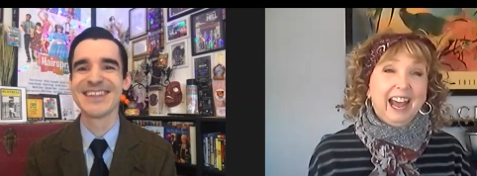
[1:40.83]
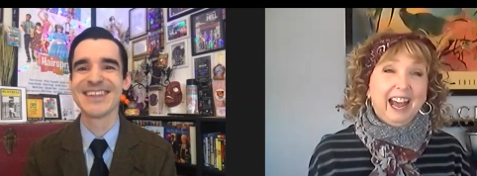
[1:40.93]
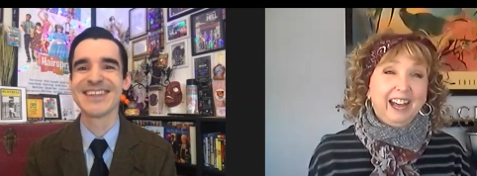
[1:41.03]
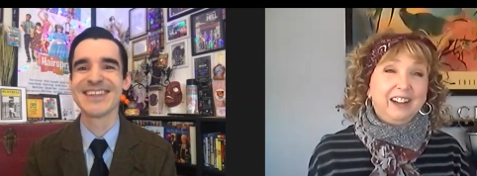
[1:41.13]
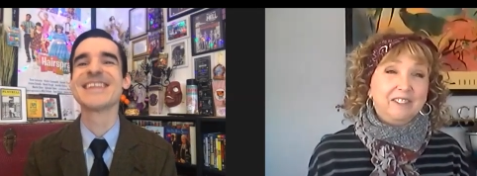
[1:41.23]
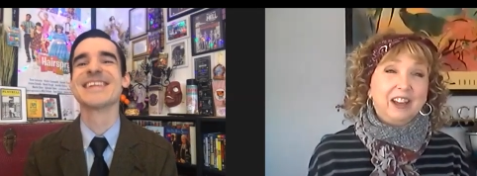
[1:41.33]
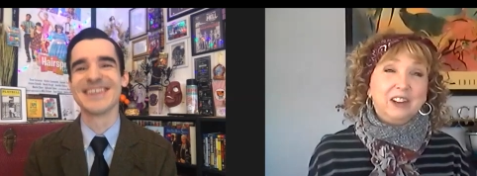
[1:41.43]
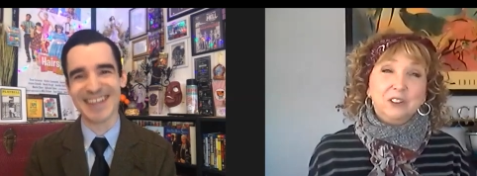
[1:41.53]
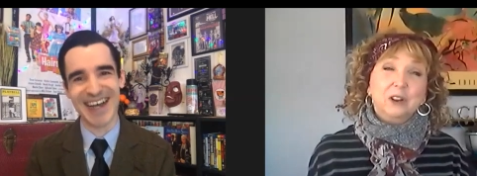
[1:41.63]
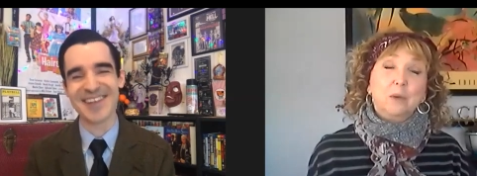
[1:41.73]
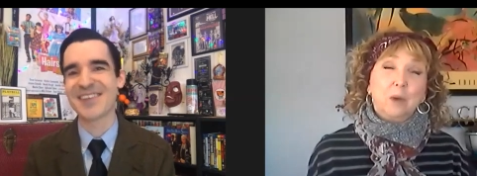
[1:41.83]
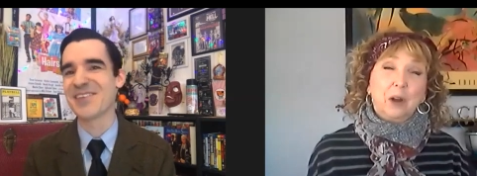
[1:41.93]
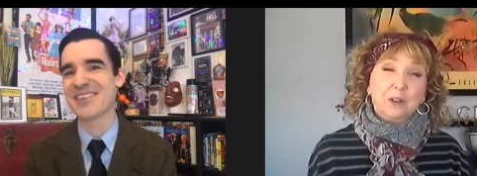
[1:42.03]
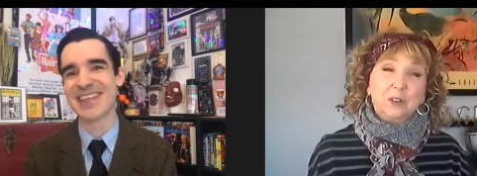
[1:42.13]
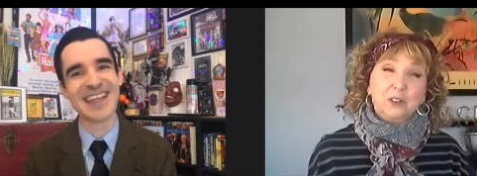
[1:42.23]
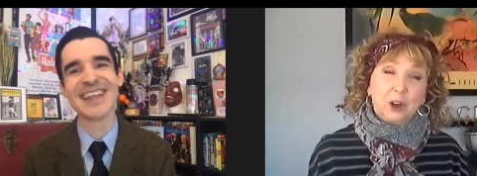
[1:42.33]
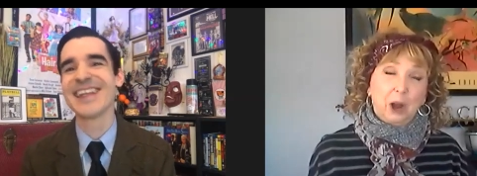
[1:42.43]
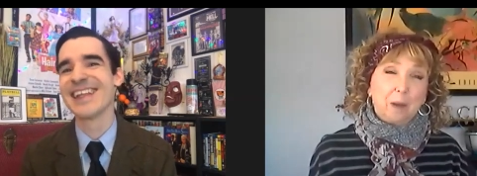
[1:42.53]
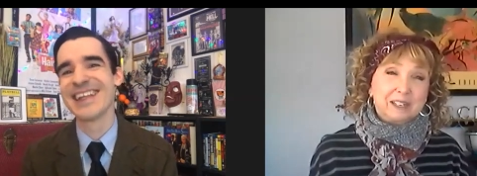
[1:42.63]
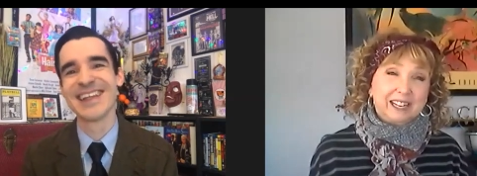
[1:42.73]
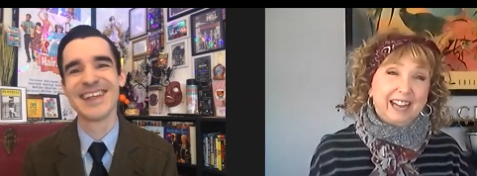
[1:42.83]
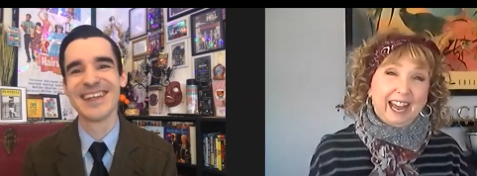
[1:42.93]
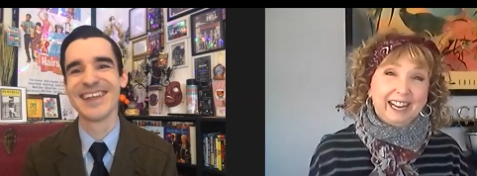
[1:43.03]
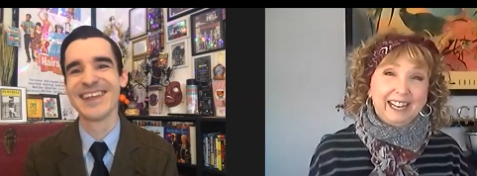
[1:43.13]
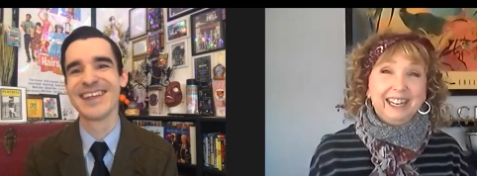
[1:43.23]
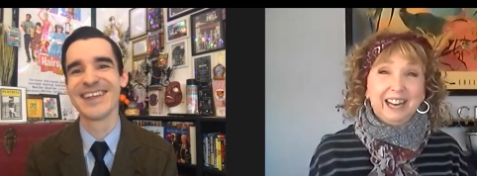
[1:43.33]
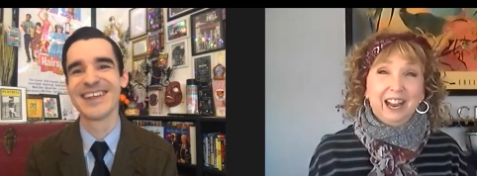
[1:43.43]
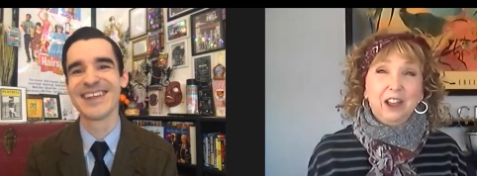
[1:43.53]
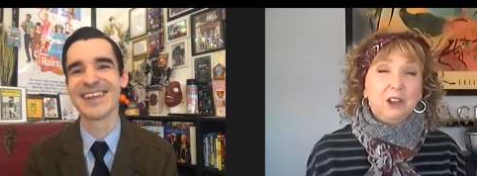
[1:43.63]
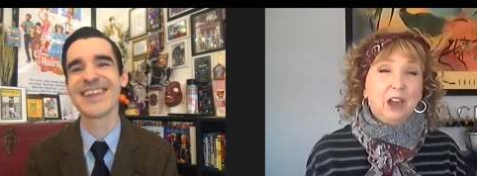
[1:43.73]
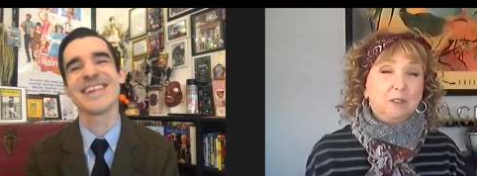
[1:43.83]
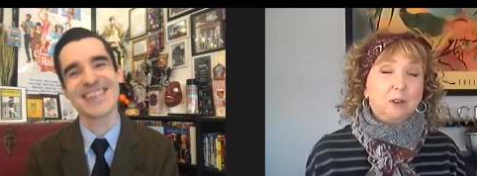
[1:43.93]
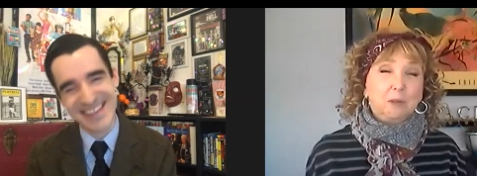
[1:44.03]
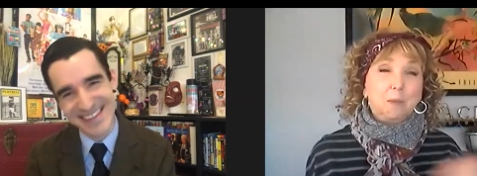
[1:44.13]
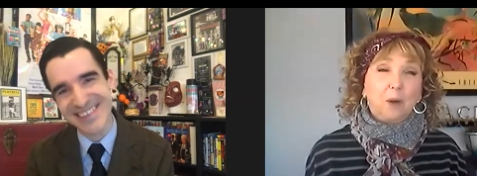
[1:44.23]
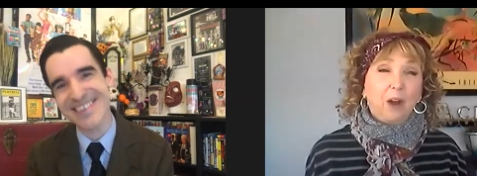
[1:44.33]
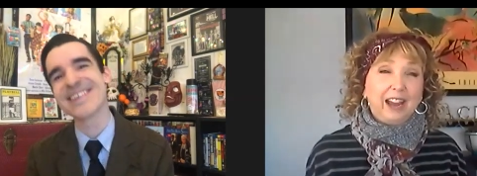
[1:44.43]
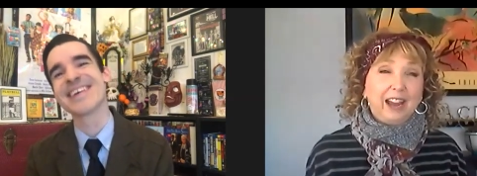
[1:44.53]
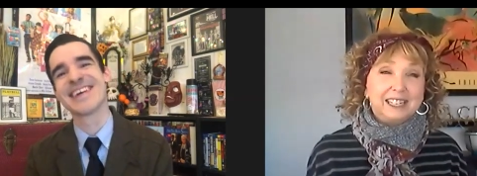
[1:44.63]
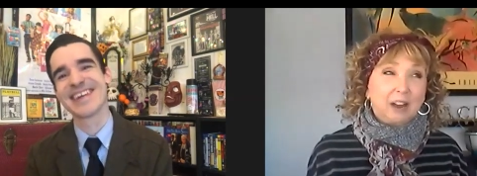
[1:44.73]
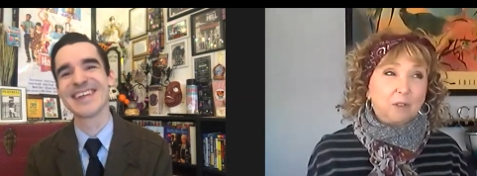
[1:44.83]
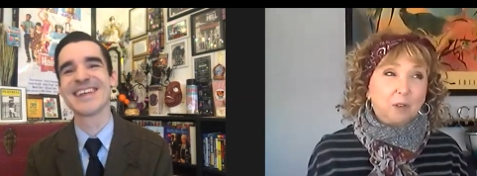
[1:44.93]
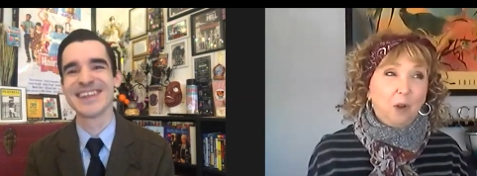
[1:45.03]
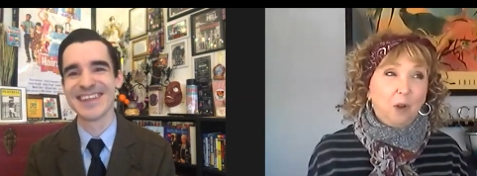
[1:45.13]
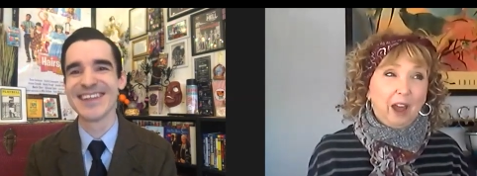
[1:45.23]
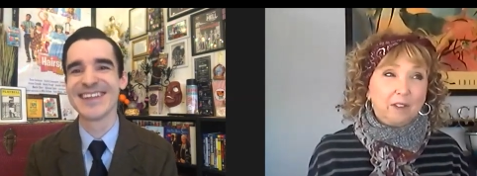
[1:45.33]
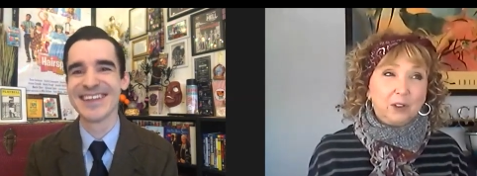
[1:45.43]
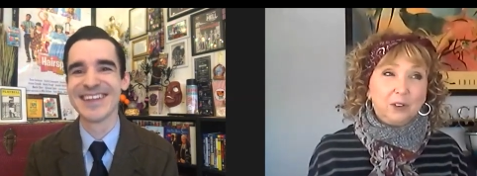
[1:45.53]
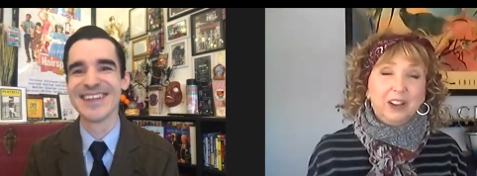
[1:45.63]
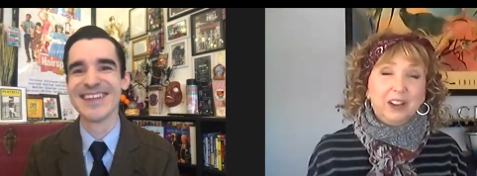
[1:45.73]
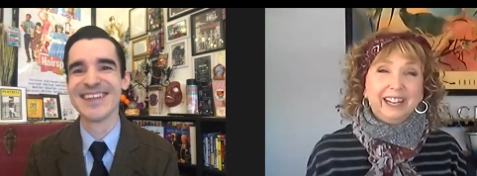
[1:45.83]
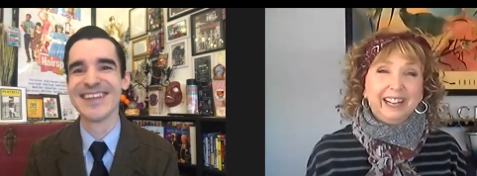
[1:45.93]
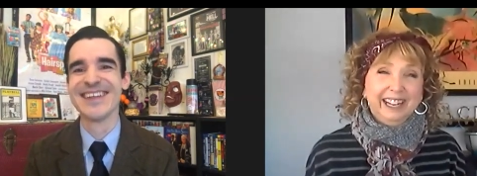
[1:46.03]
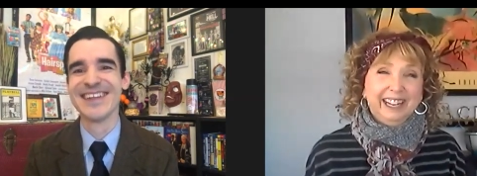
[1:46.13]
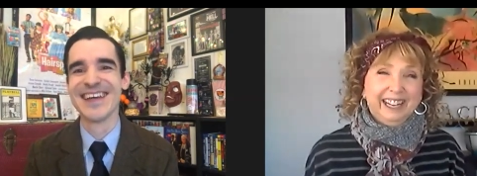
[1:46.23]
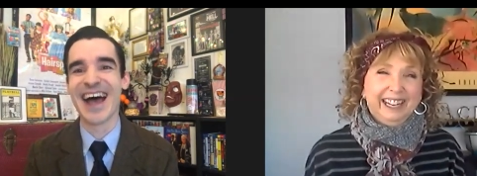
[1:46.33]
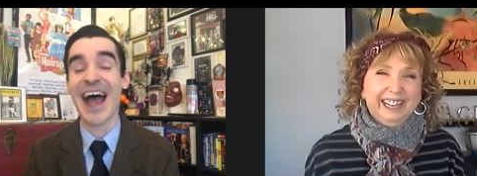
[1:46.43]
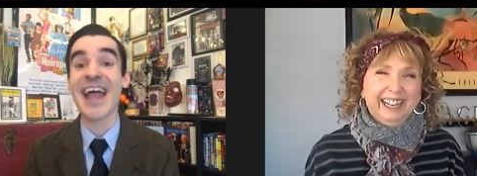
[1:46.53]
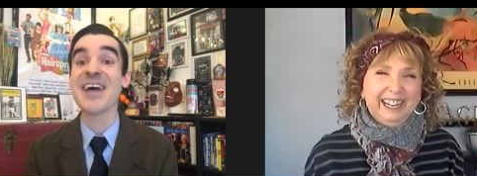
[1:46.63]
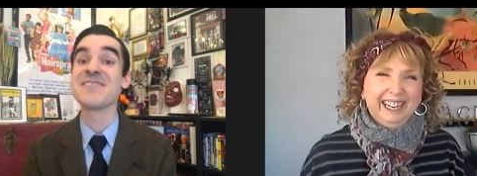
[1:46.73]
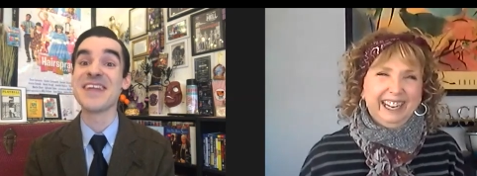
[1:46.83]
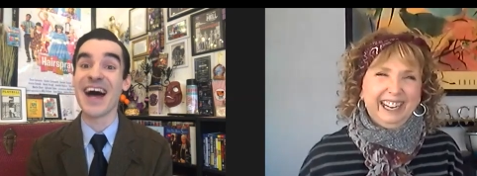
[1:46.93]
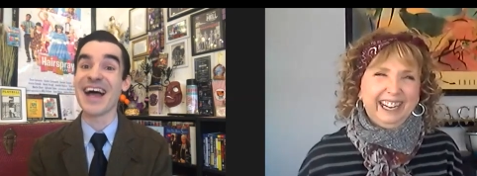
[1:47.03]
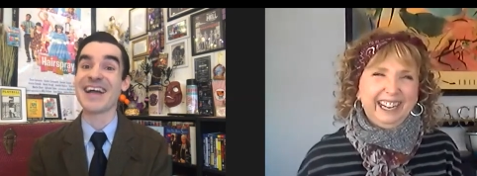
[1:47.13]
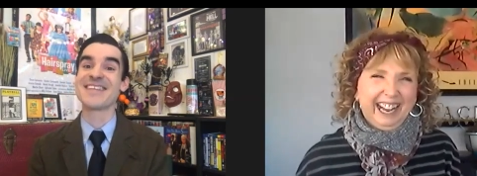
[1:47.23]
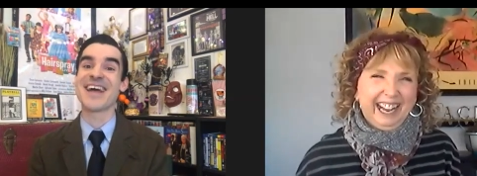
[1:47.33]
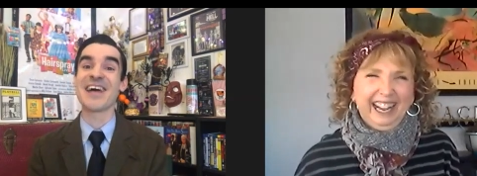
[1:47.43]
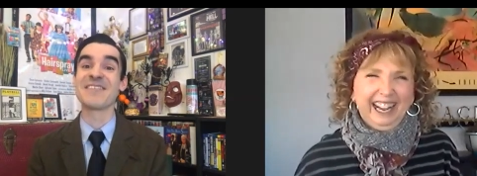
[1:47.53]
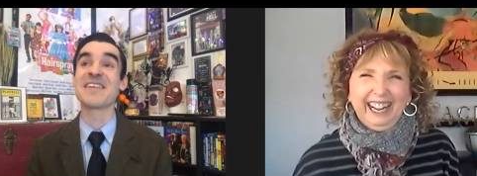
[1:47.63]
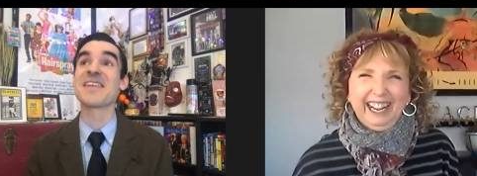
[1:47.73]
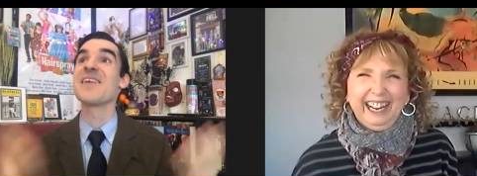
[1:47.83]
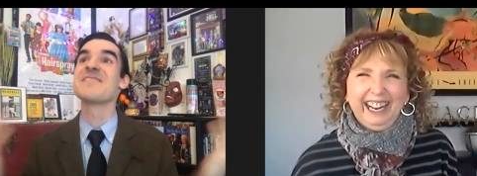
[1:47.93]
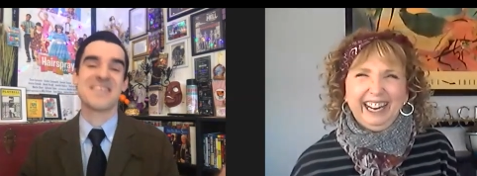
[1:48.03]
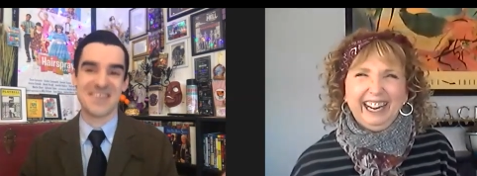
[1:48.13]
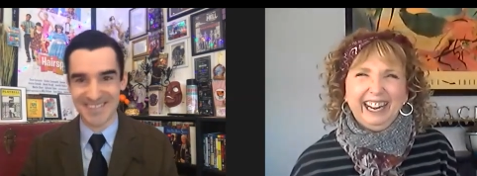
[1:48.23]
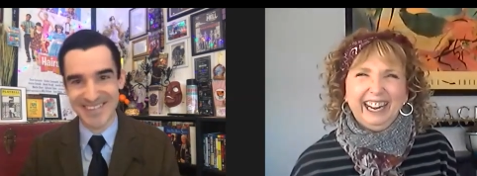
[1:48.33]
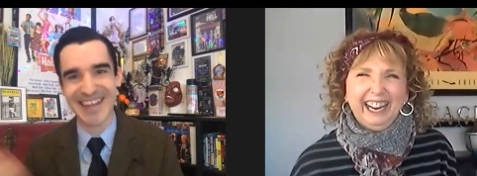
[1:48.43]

Speaker 1: Um, and you did I a loved it. job as Aladdin. You haven't Thank reprised you. that role, have you? I
Speaker 2: have not. I would love to.